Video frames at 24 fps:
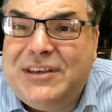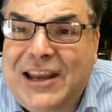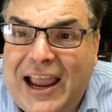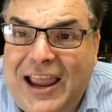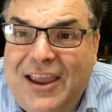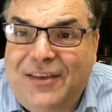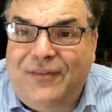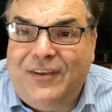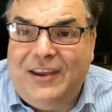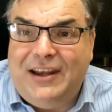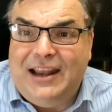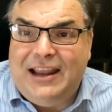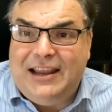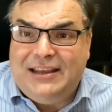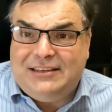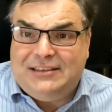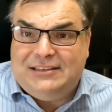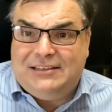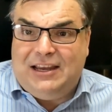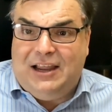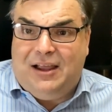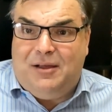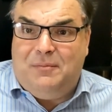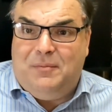David
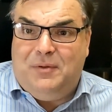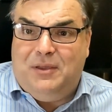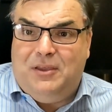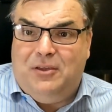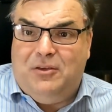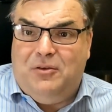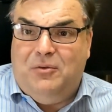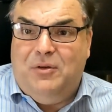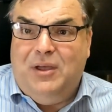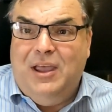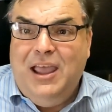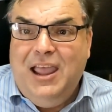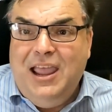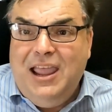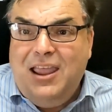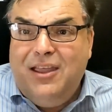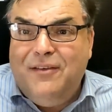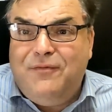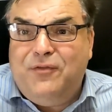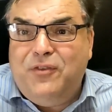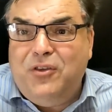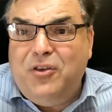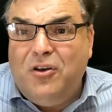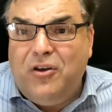SW.
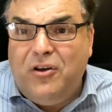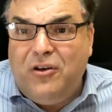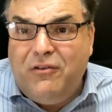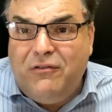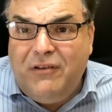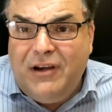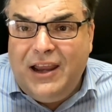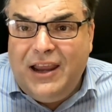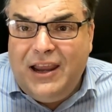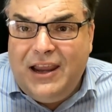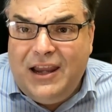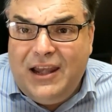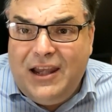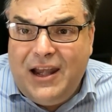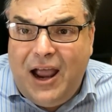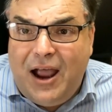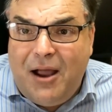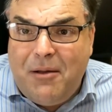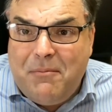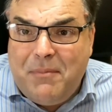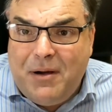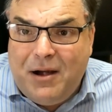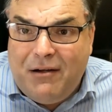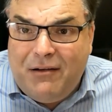If you're in
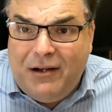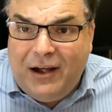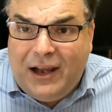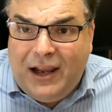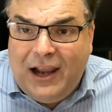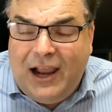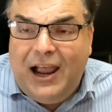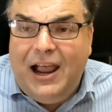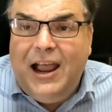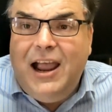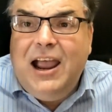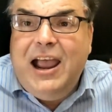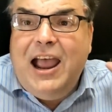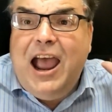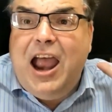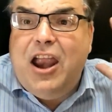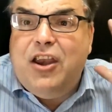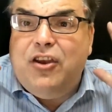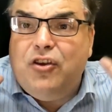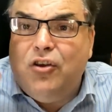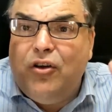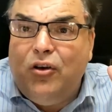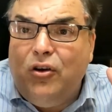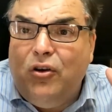America
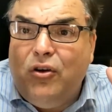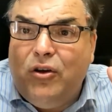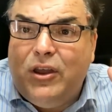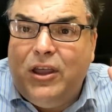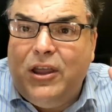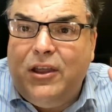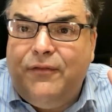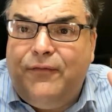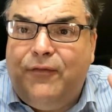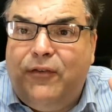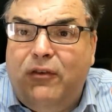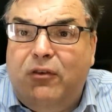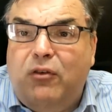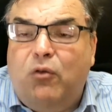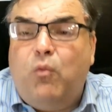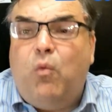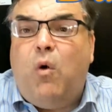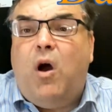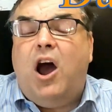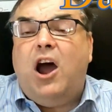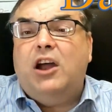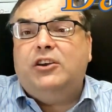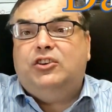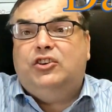and you're looking for a
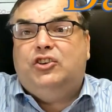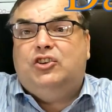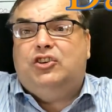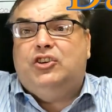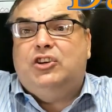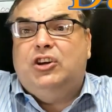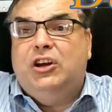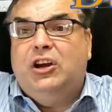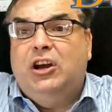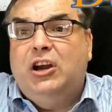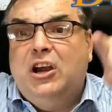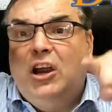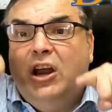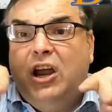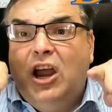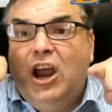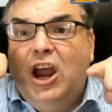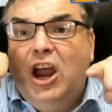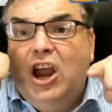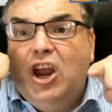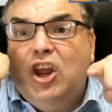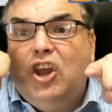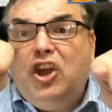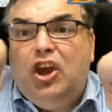watch,
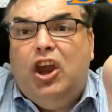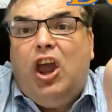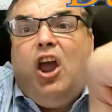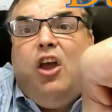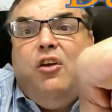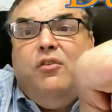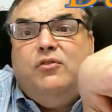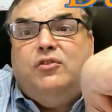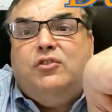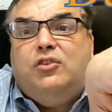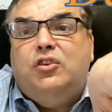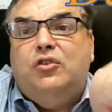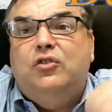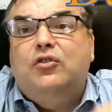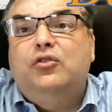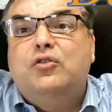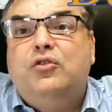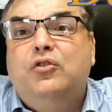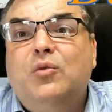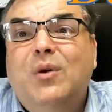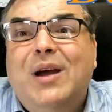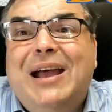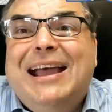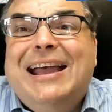go
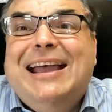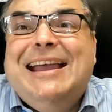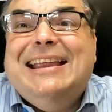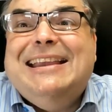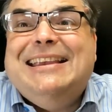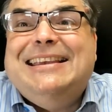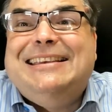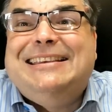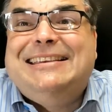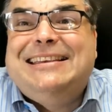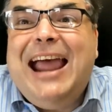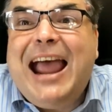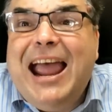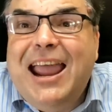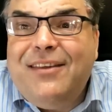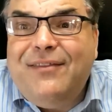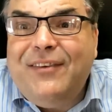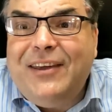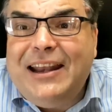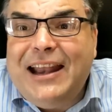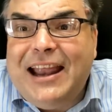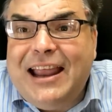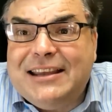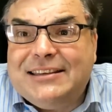to
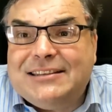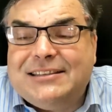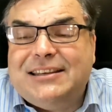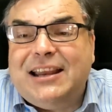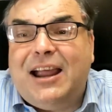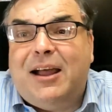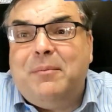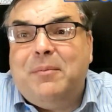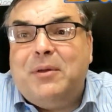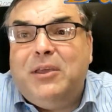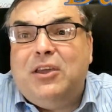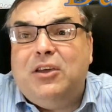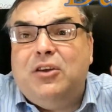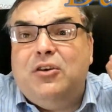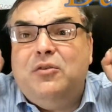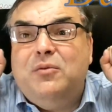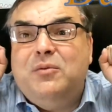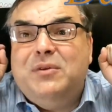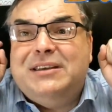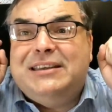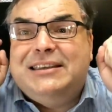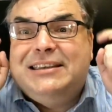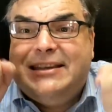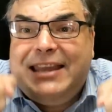David
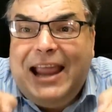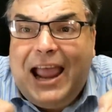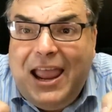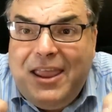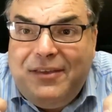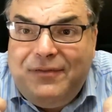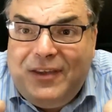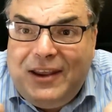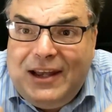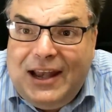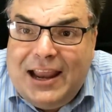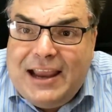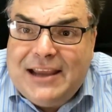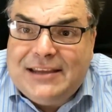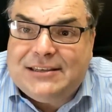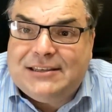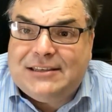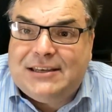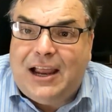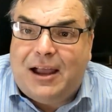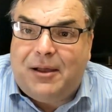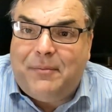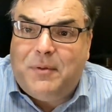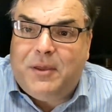SW, David
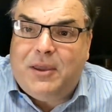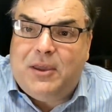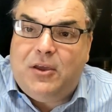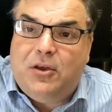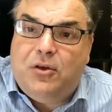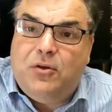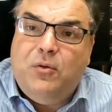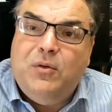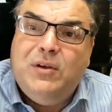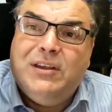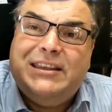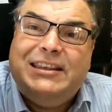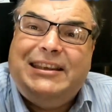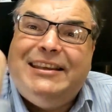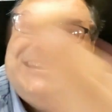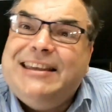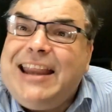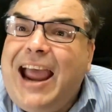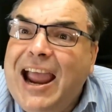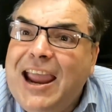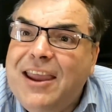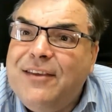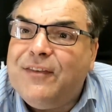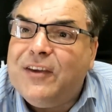SW,
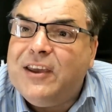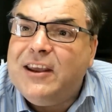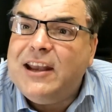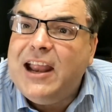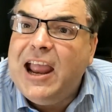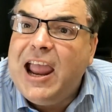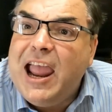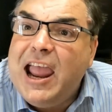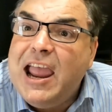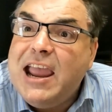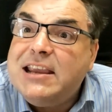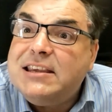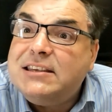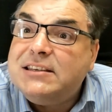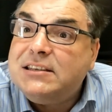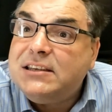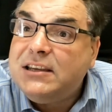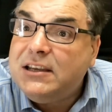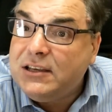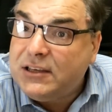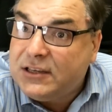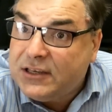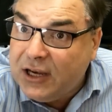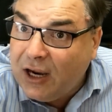David
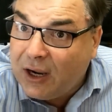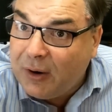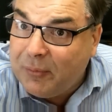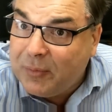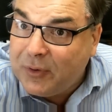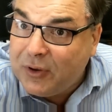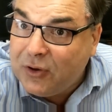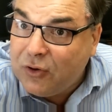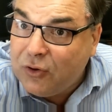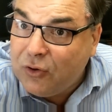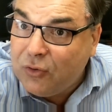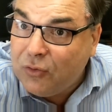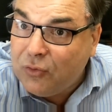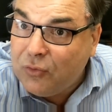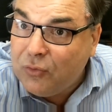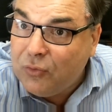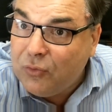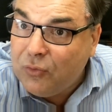SW.